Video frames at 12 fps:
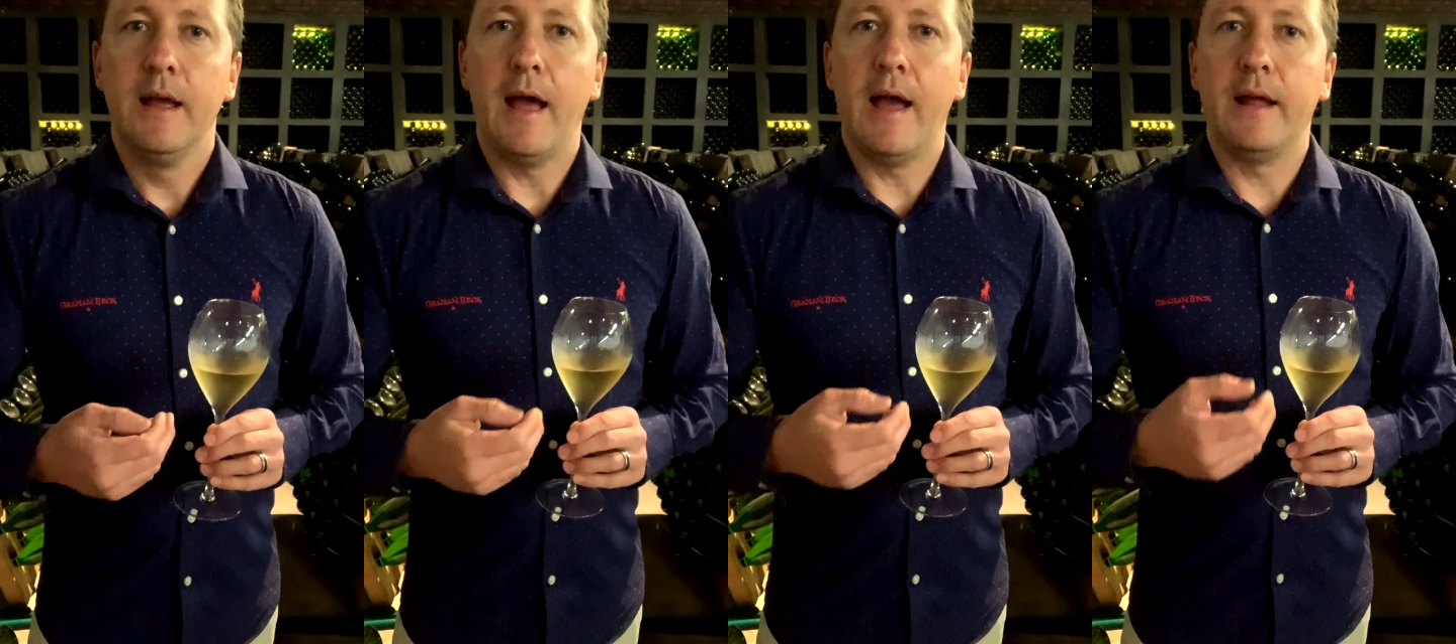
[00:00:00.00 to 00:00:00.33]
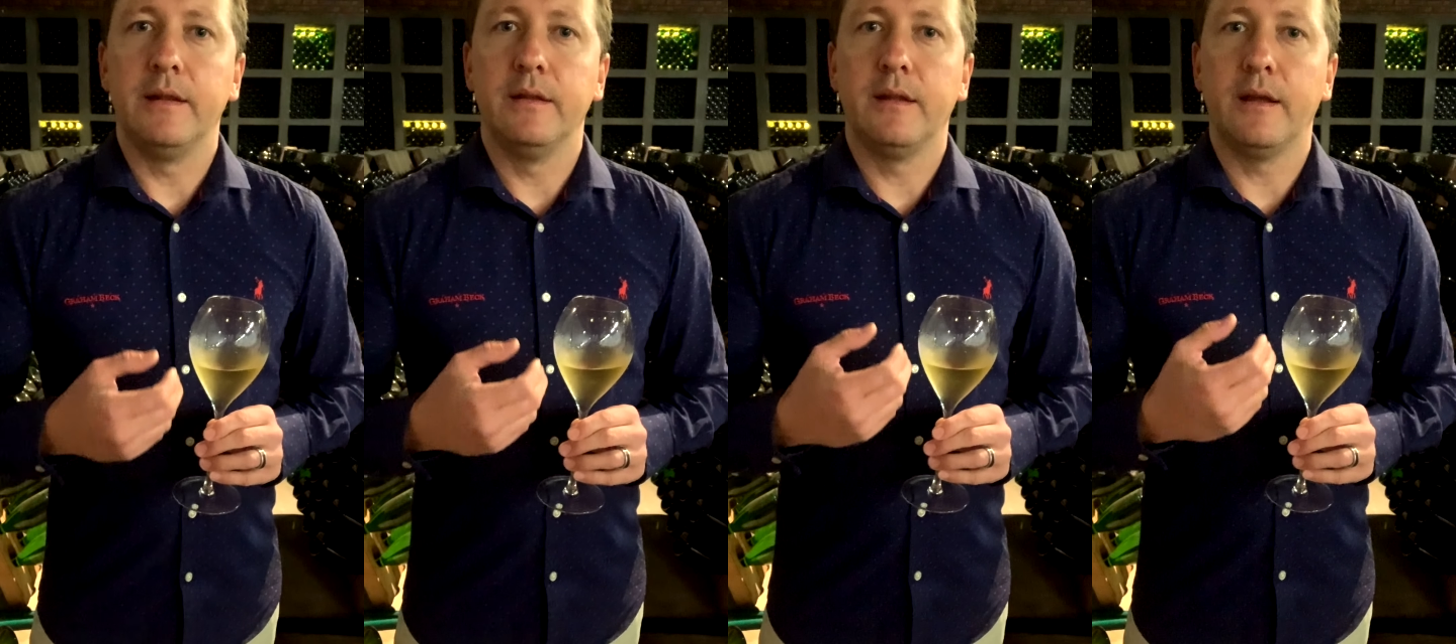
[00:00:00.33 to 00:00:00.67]

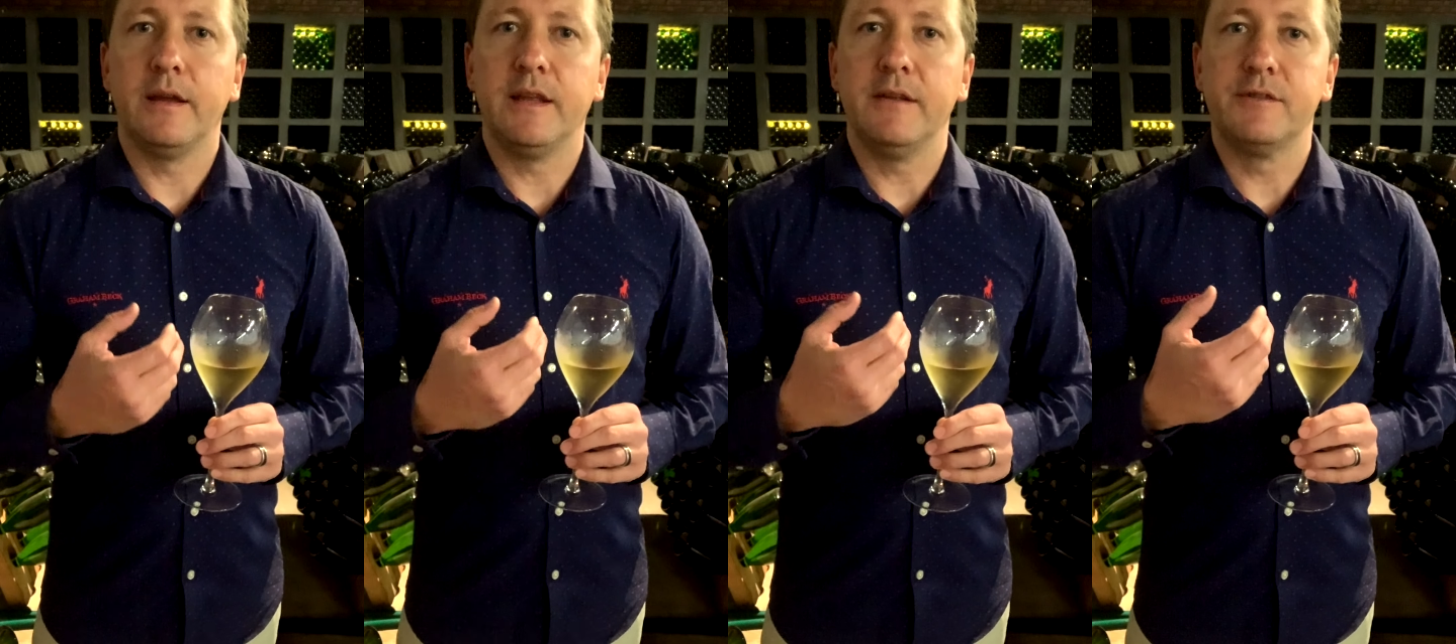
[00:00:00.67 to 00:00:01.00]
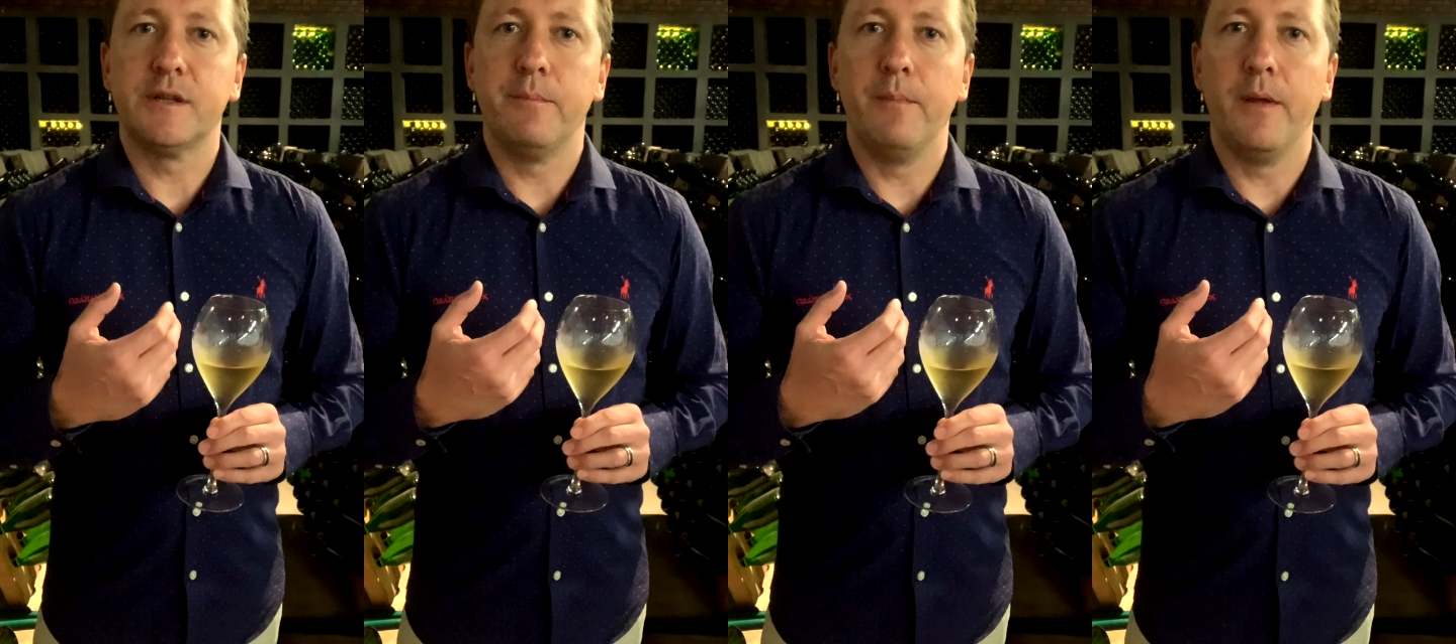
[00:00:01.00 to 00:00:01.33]
and
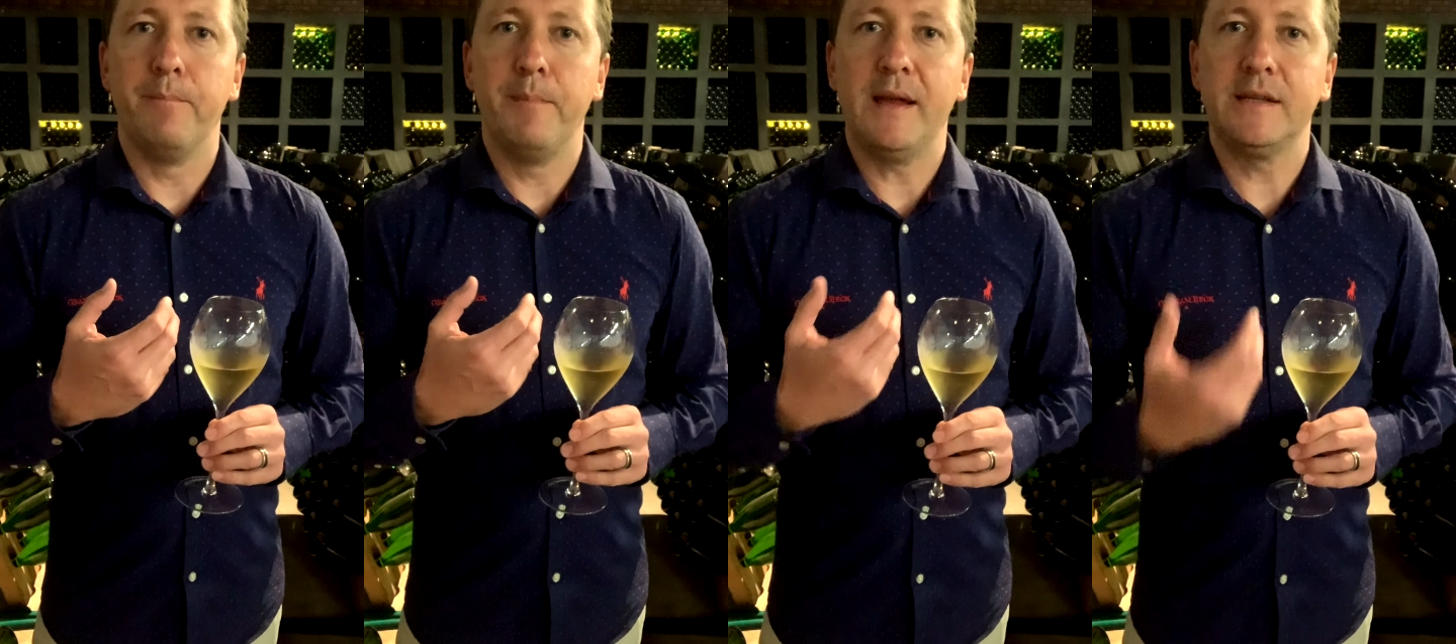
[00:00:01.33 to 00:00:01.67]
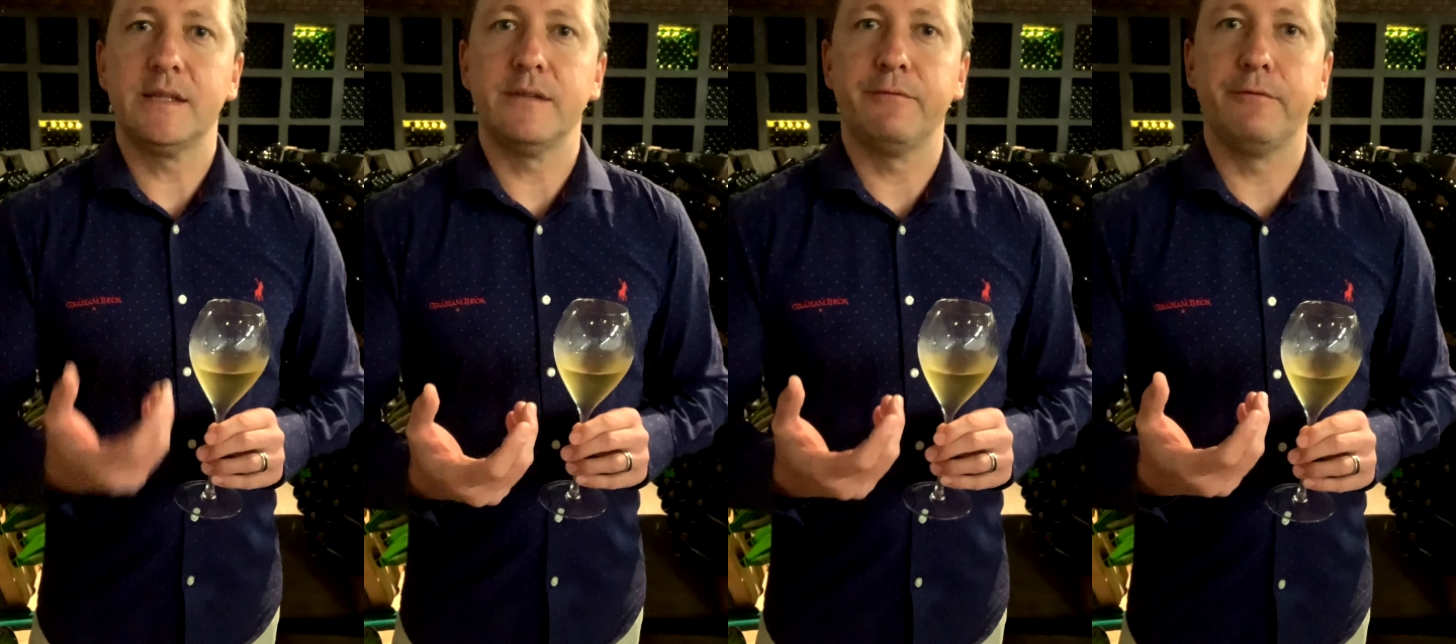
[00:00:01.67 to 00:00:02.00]
gives a
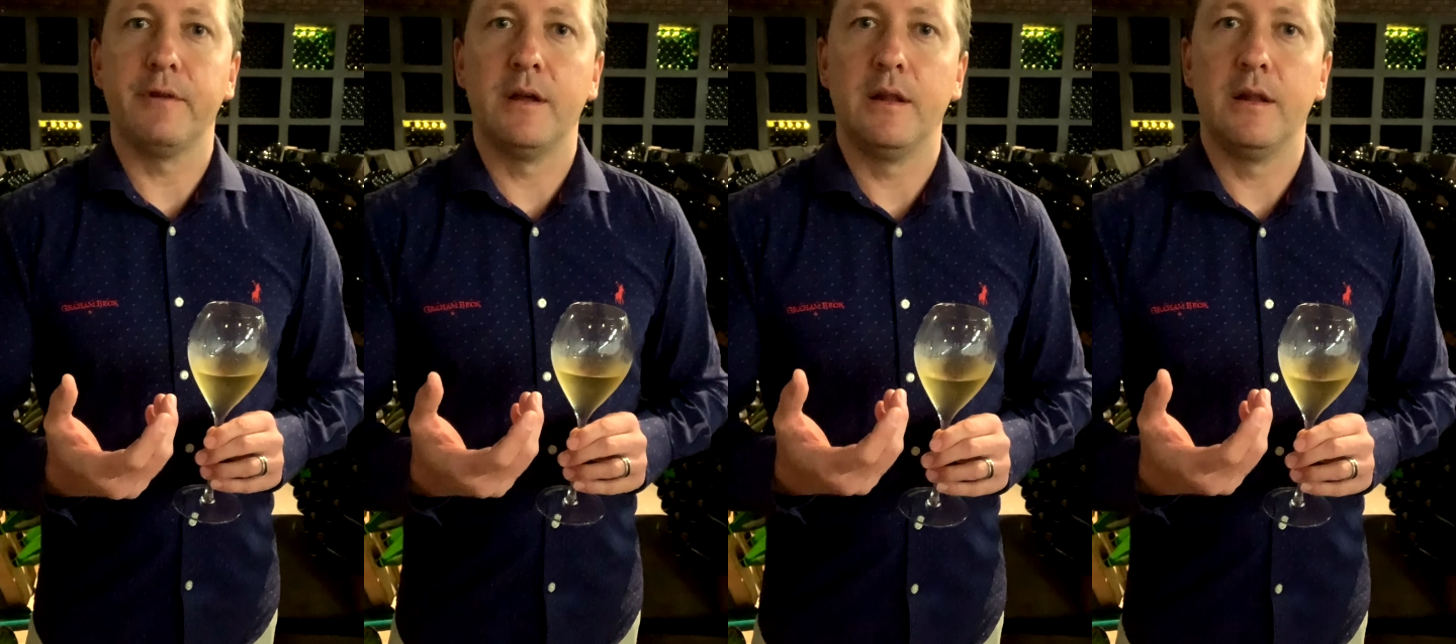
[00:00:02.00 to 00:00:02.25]
massive